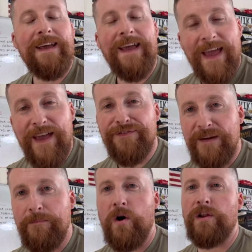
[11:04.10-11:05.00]
if I
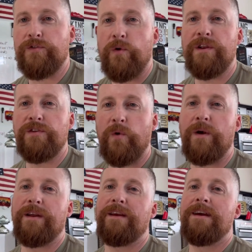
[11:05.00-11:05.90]
bought a
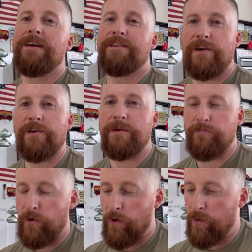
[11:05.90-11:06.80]
2020 TRD
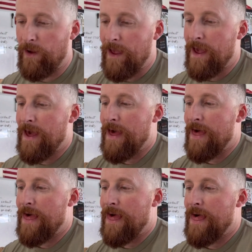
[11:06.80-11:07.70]
Pro,
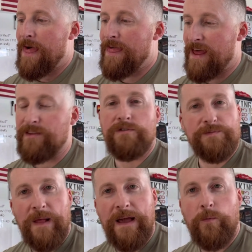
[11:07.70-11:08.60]
that those
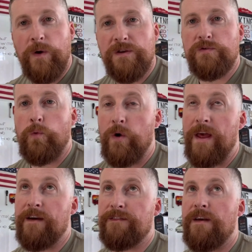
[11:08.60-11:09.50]
black wheels would
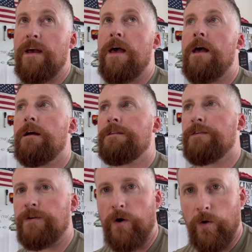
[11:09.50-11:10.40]
have
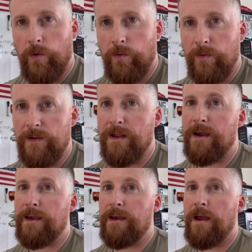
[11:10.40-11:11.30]
to go,
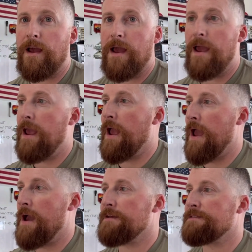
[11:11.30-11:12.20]
like
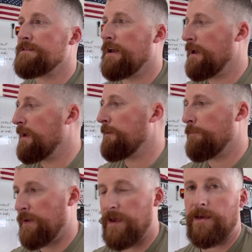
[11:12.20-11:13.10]

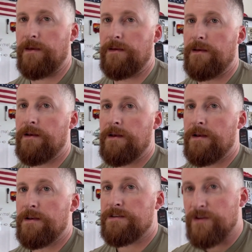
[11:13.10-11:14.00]
ASAP.
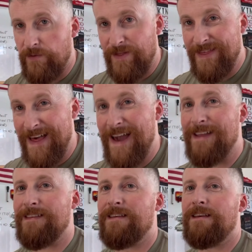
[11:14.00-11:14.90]
So
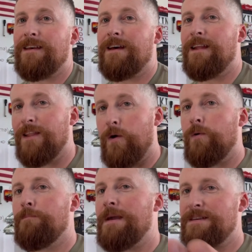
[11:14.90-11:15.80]
that
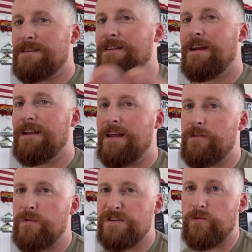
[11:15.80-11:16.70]
alone makes it another
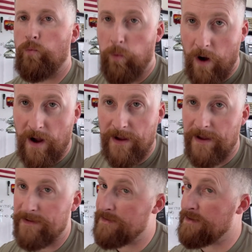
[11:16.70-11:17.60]
reason why
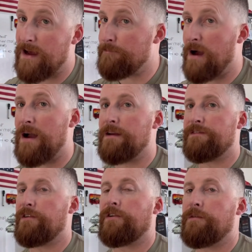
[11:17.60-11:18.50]
I did not buy a
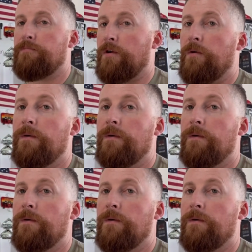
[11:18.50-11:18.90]
TRD Pro.